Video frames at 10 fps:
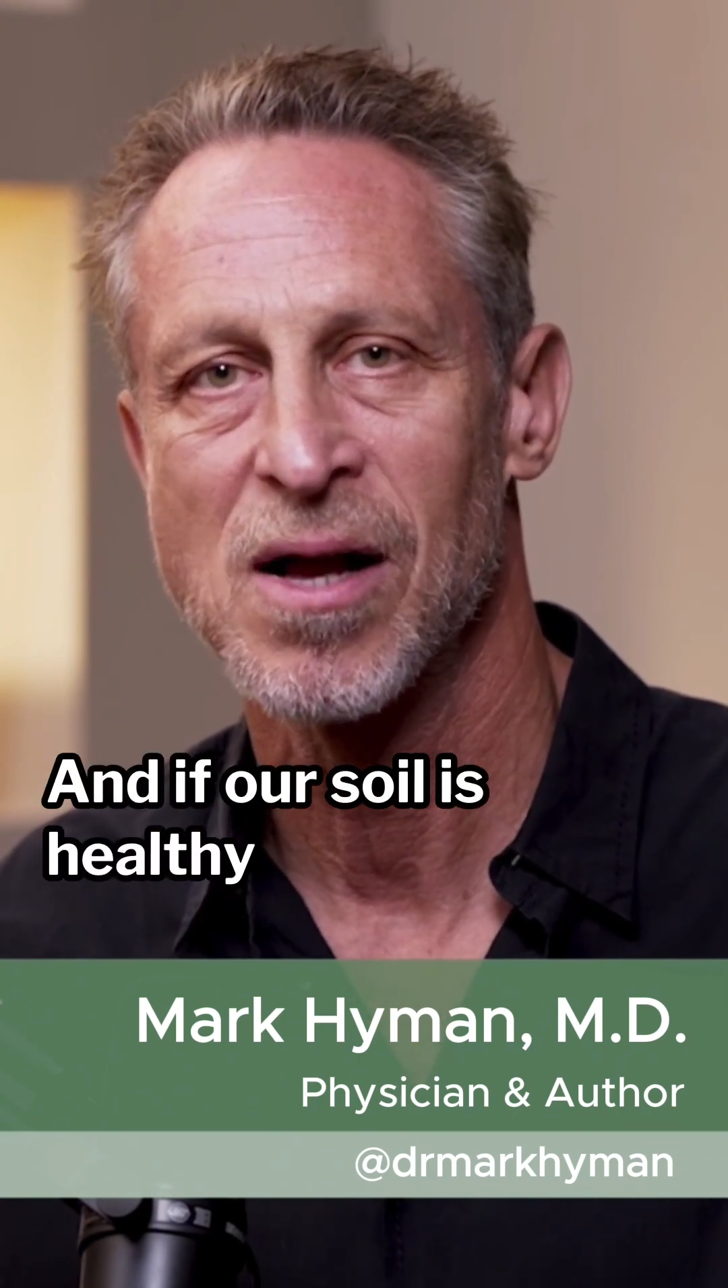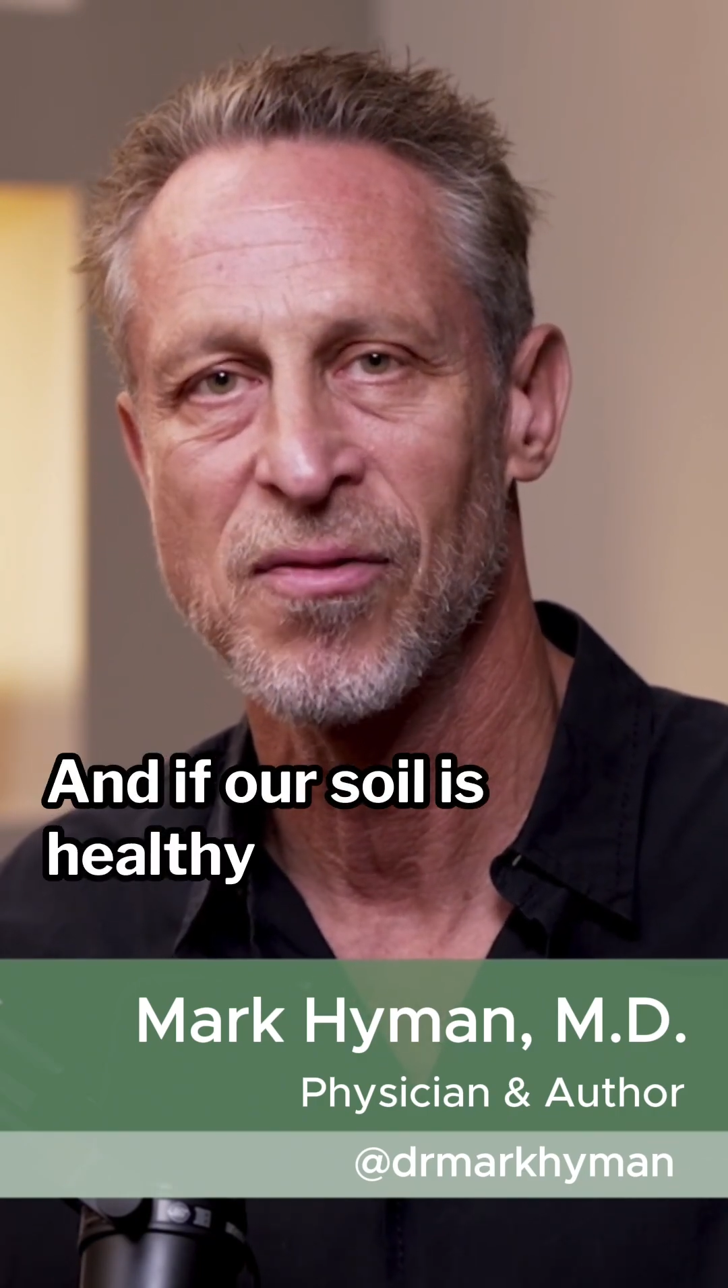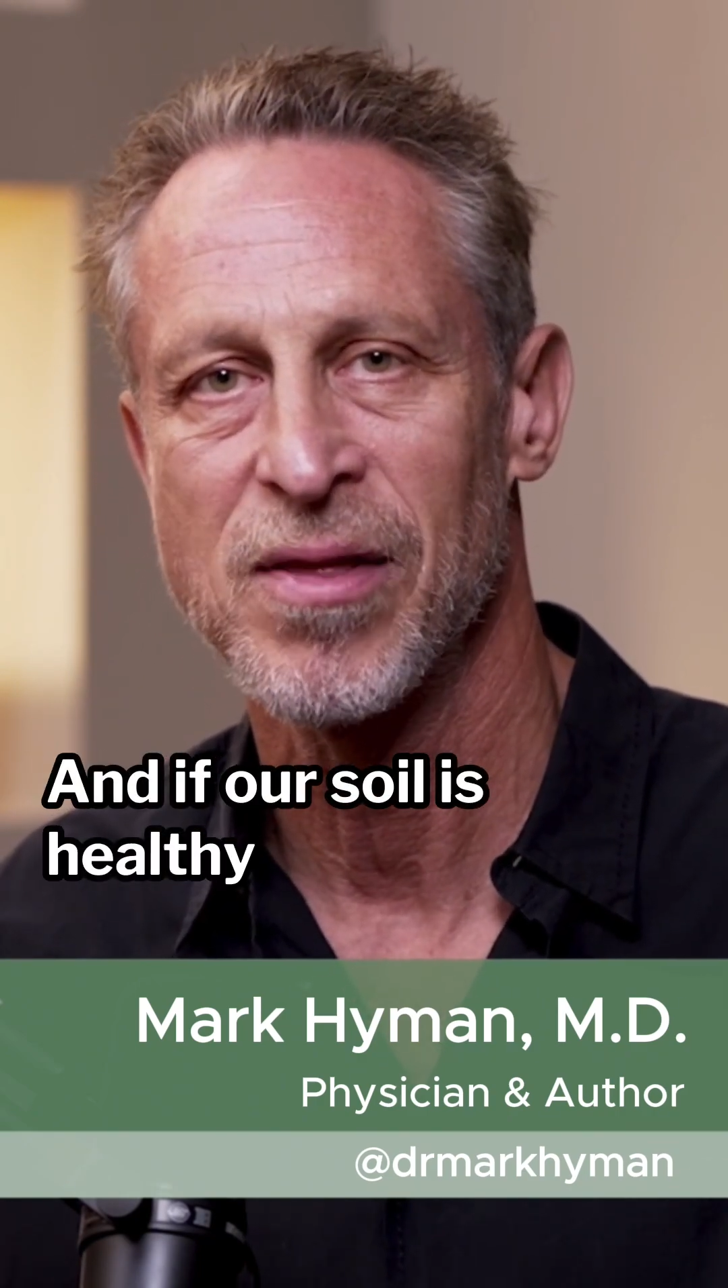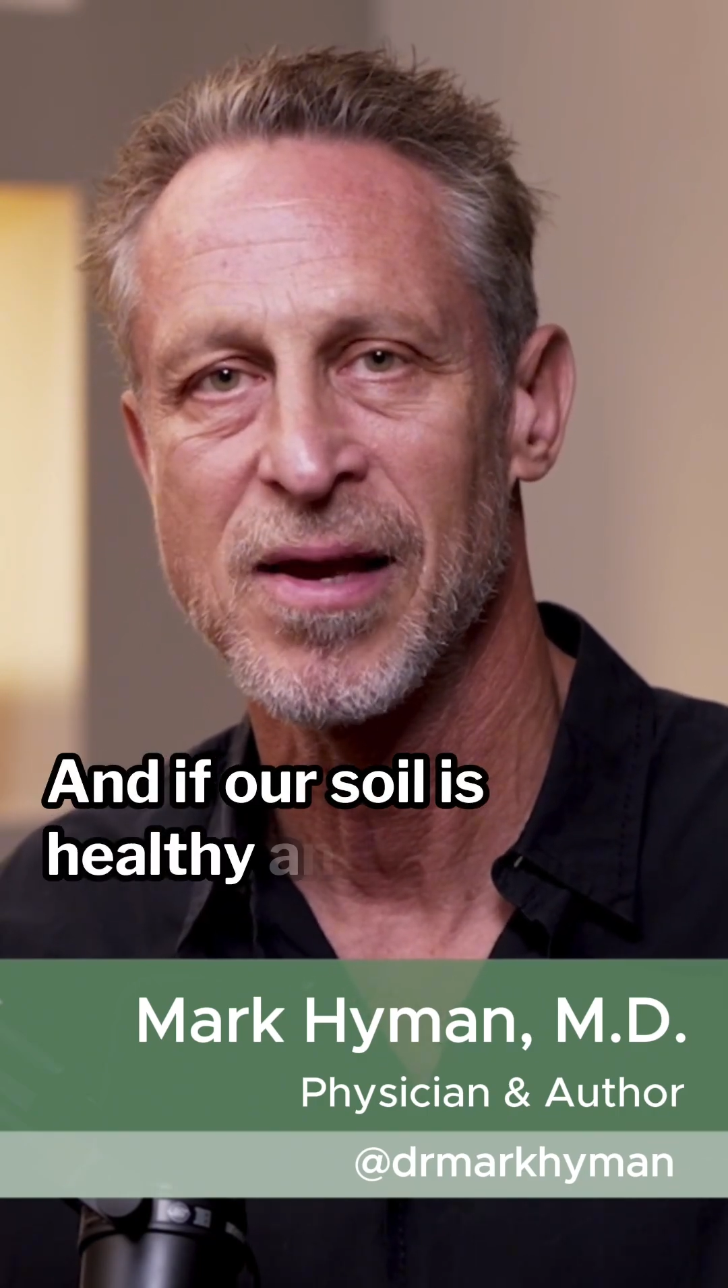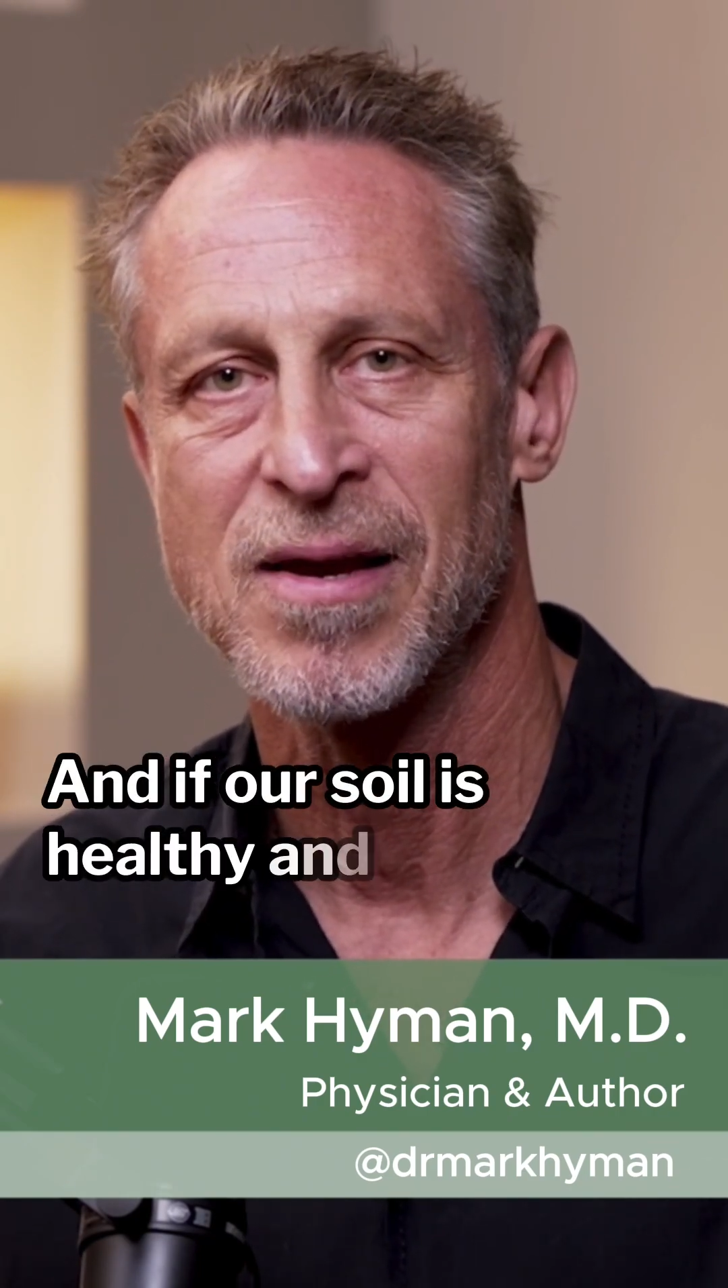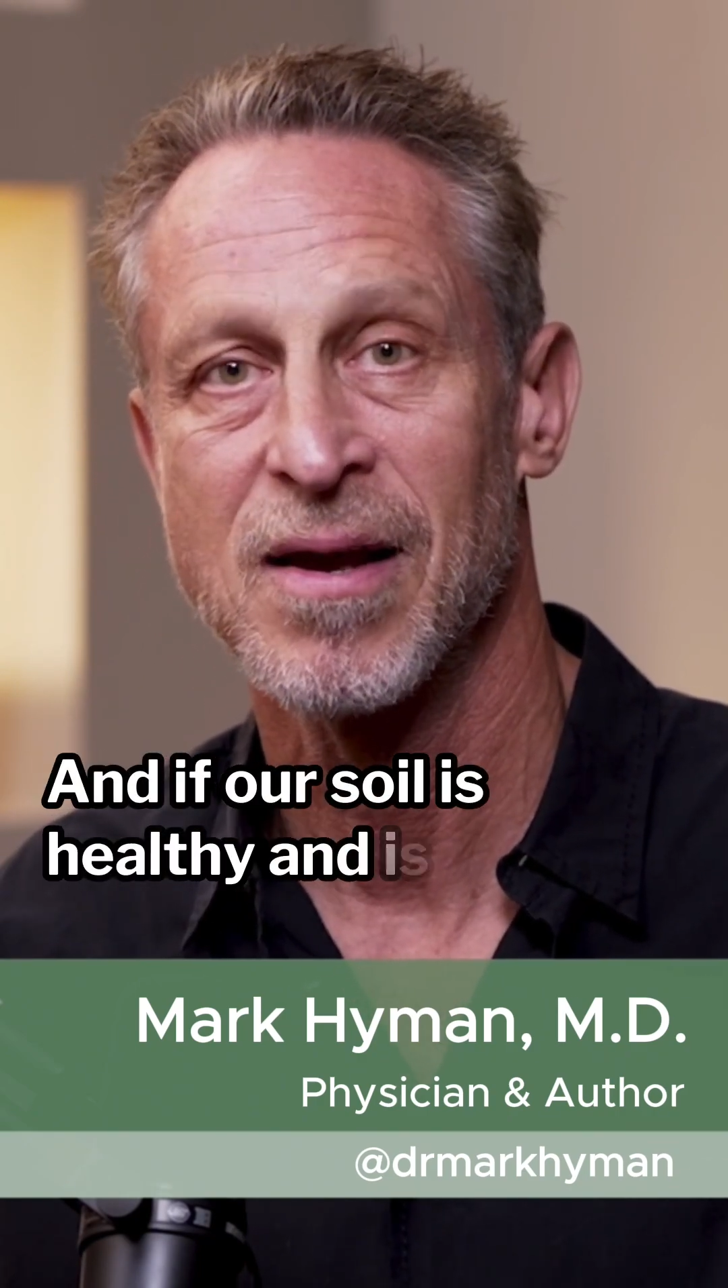healthy